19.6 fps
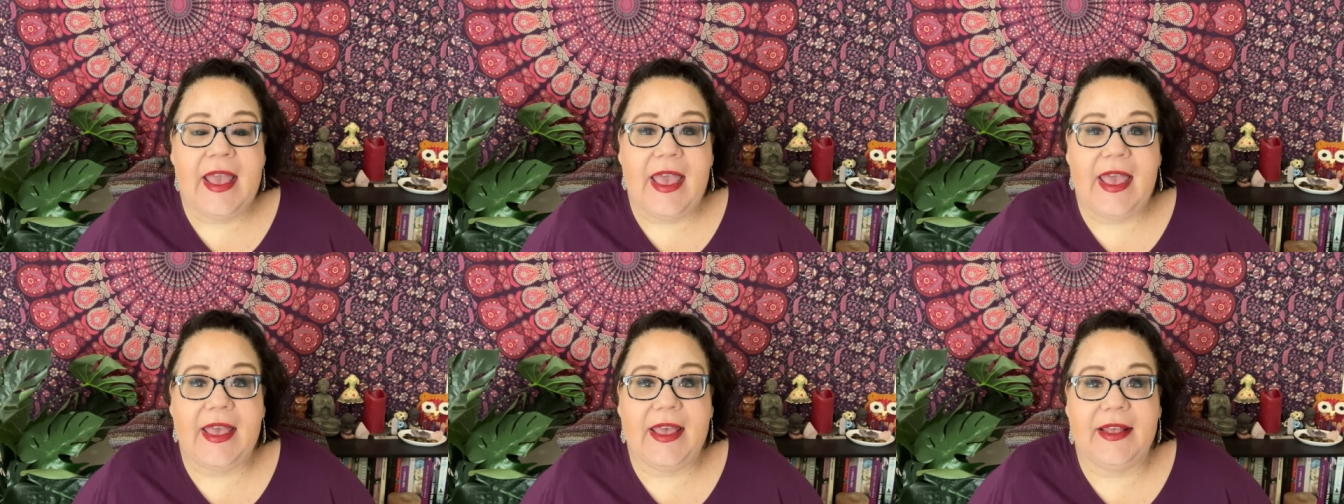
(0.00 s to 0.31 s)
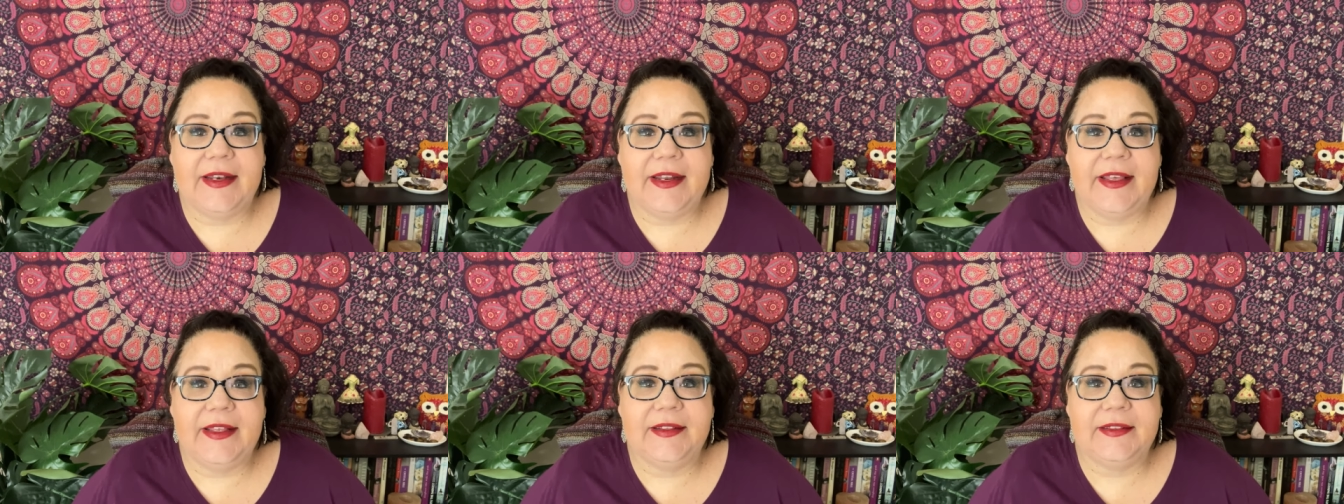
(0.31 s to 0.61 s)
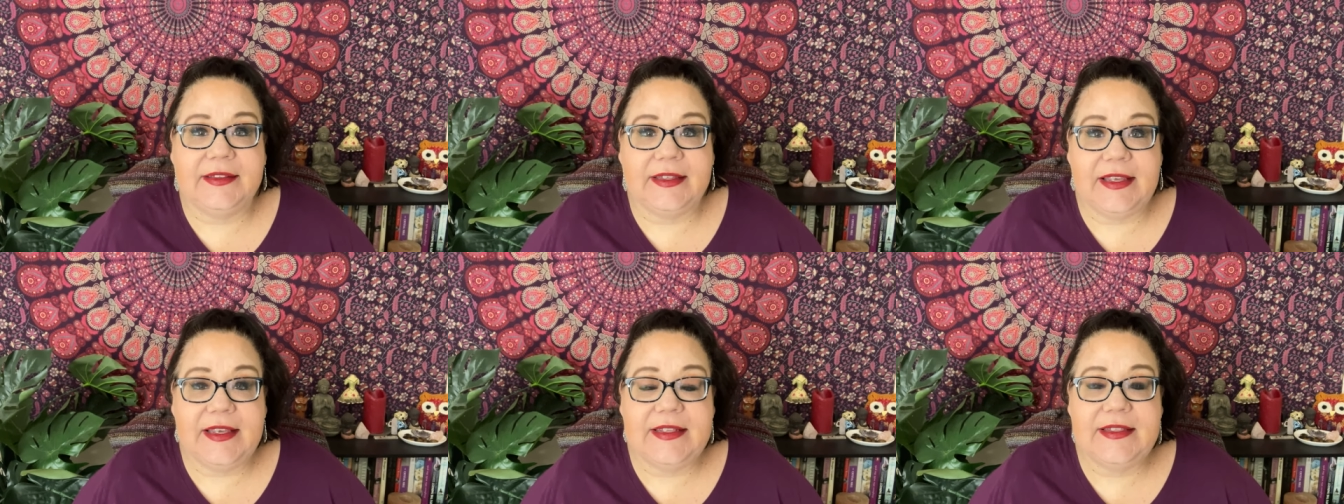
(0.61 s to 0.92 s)
and it
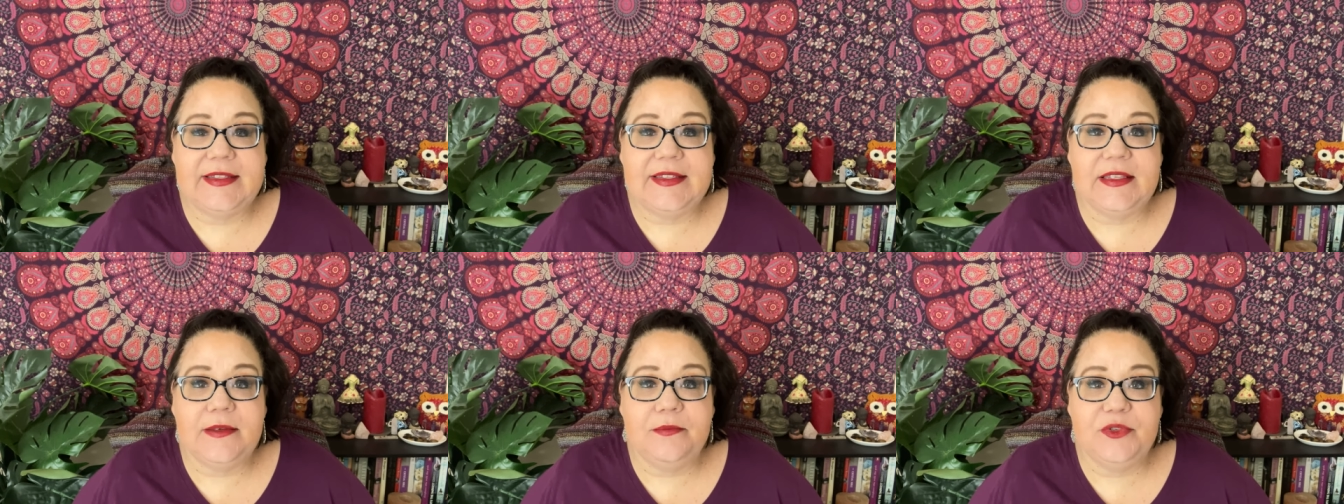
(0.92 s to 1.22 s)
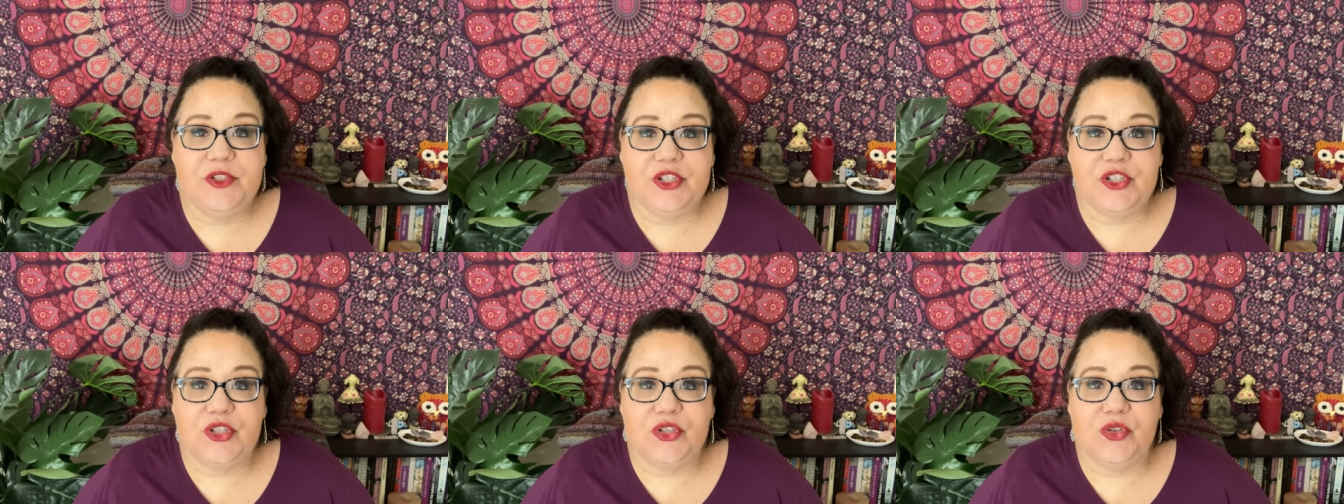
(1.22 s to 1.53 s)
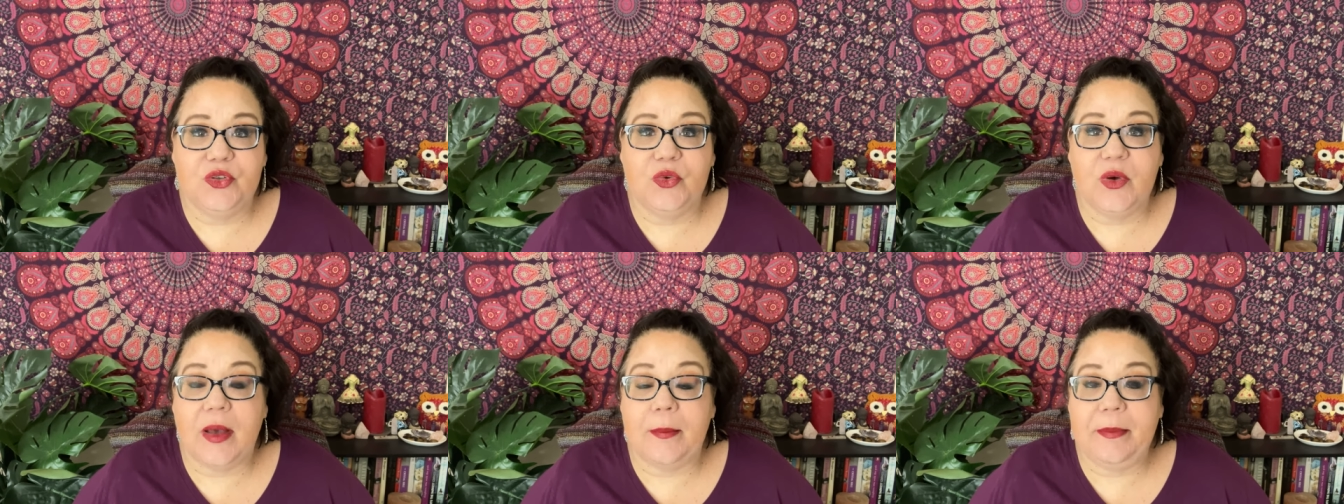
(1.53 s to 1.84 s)
leads them
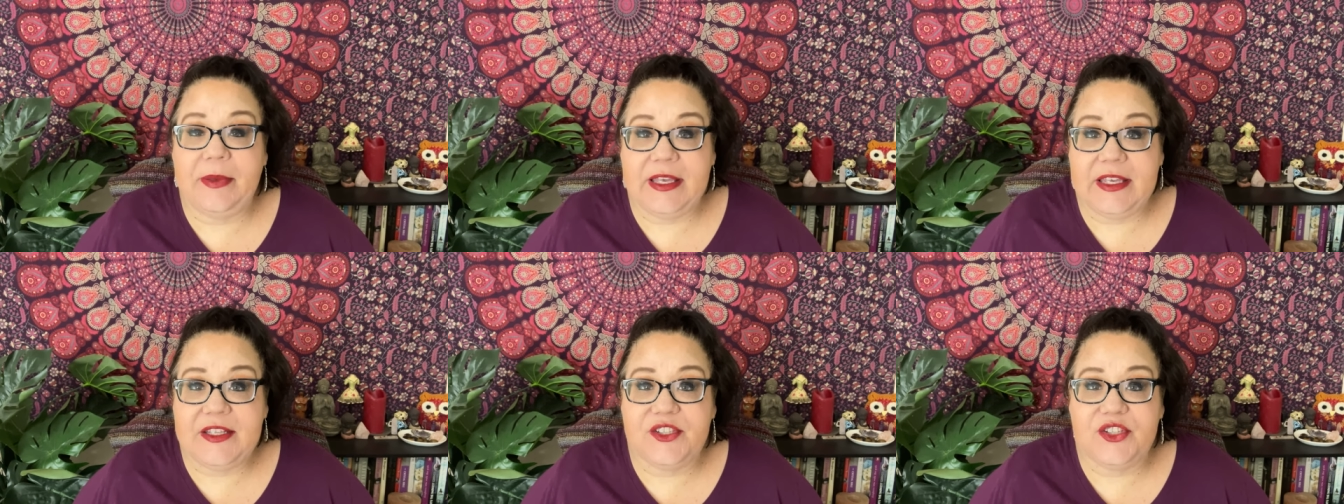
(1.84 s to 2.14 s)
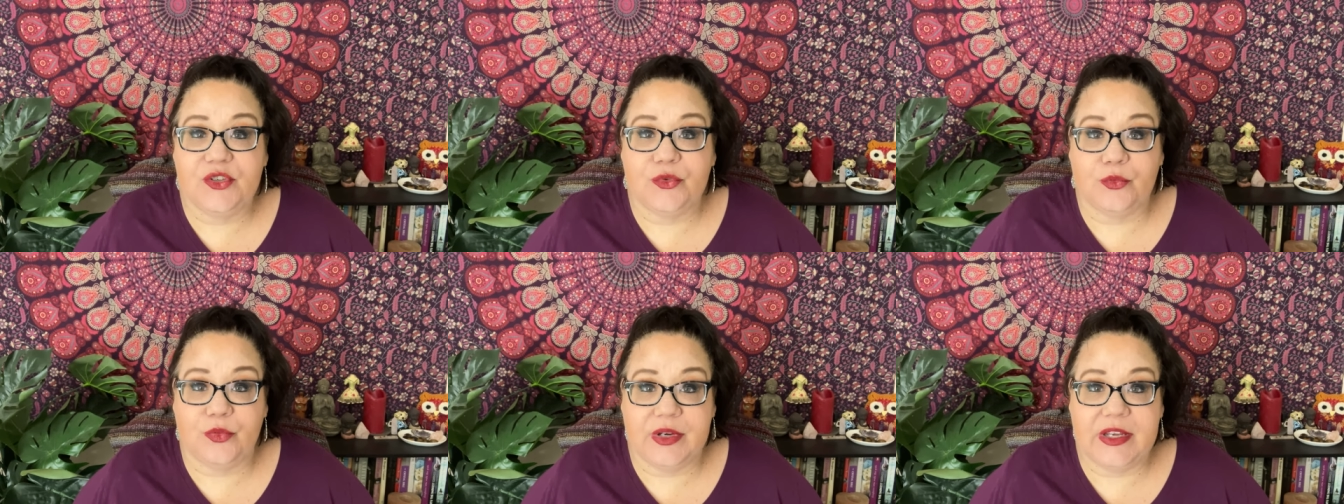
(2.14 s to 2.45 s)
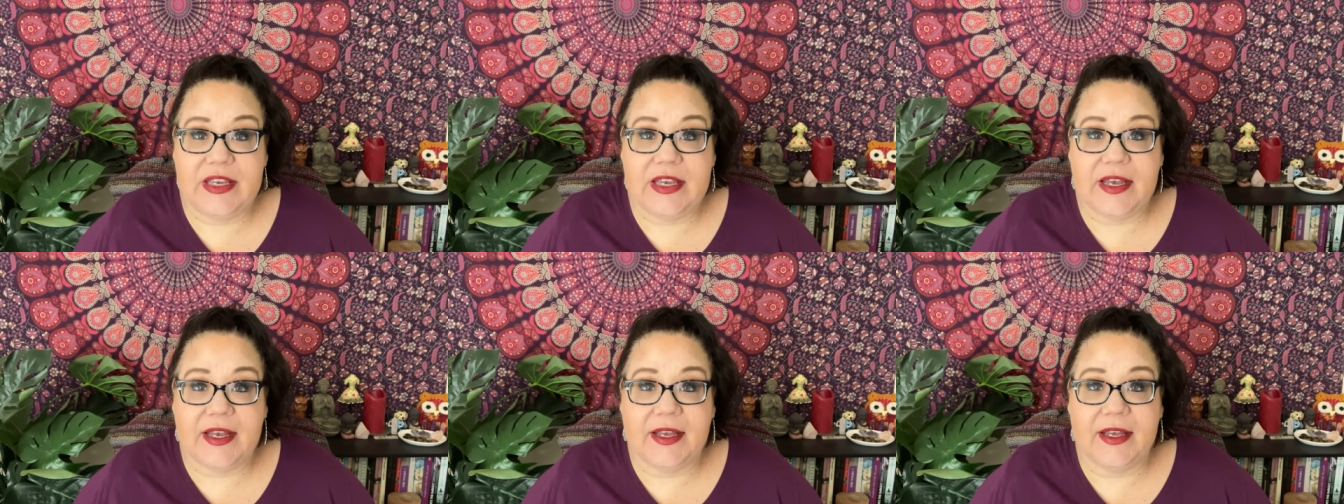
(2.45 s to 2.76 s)
to a
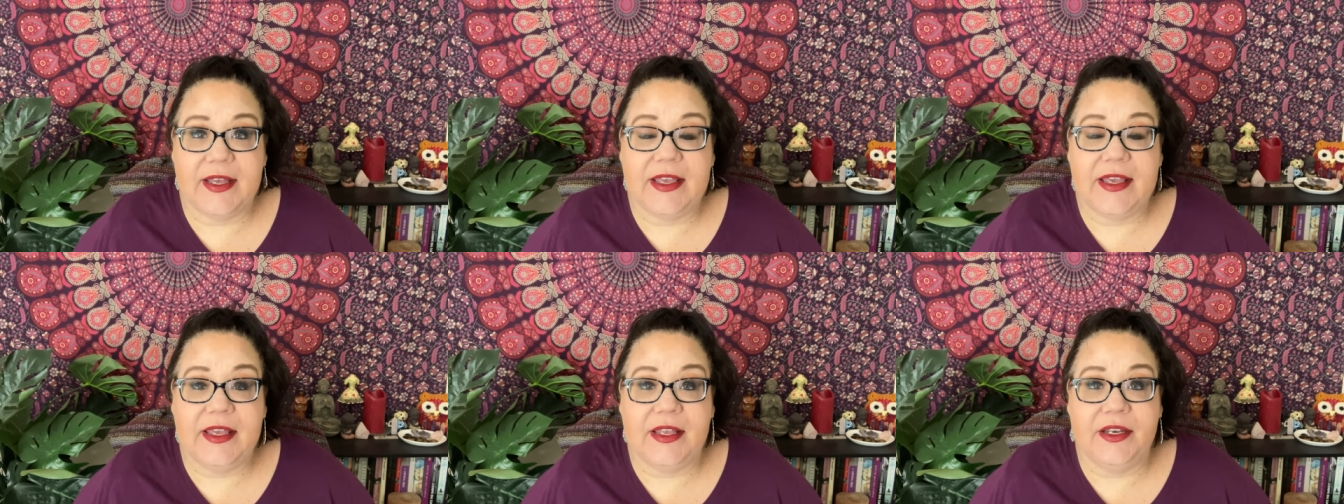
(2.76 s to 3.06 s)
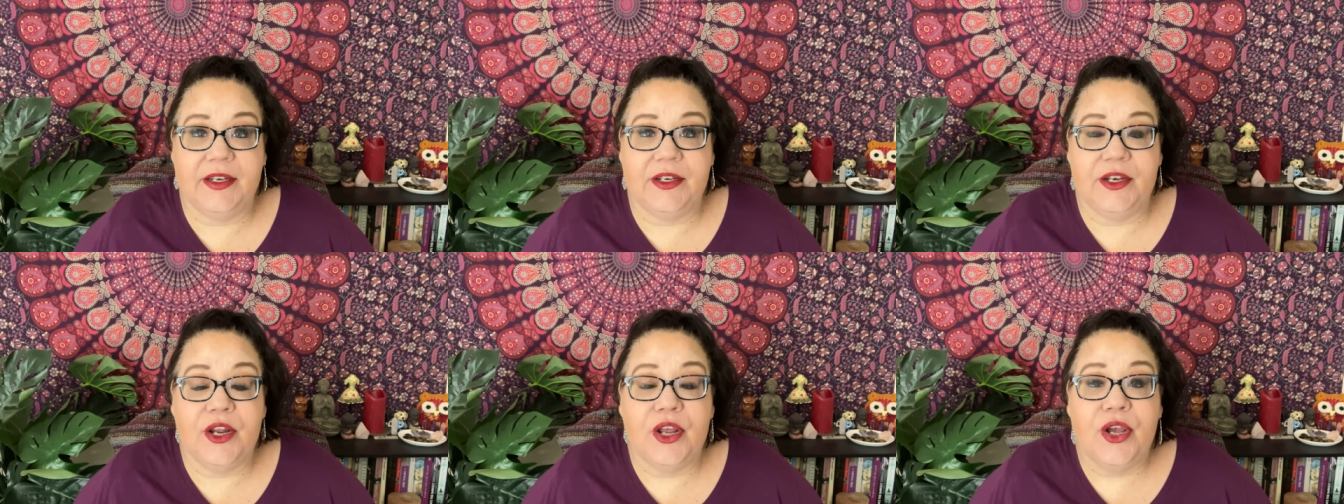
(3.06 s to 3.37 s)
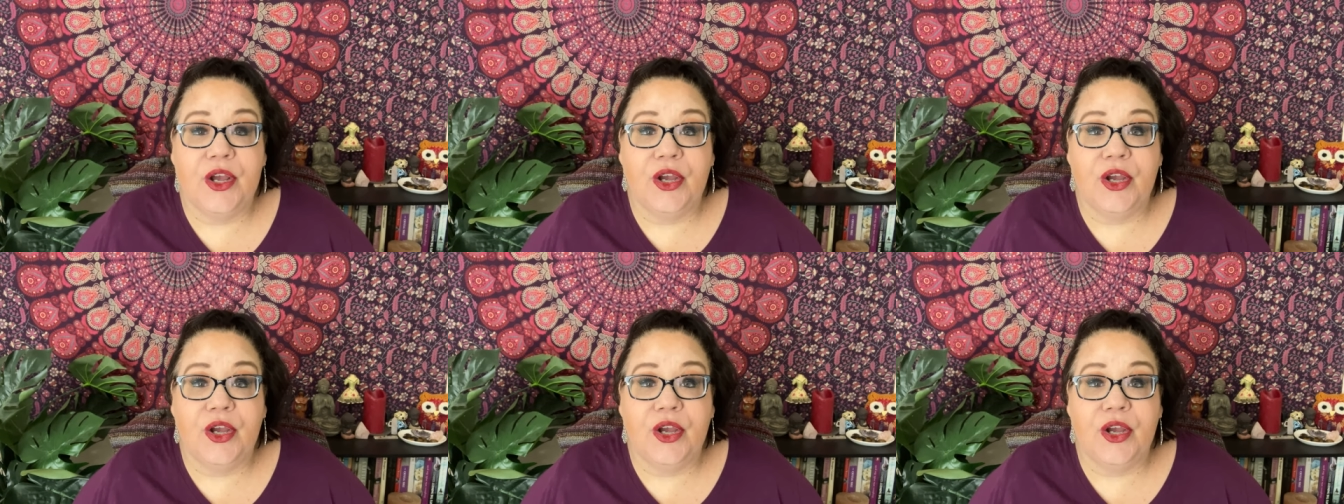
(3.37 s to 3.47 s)
pizzeria in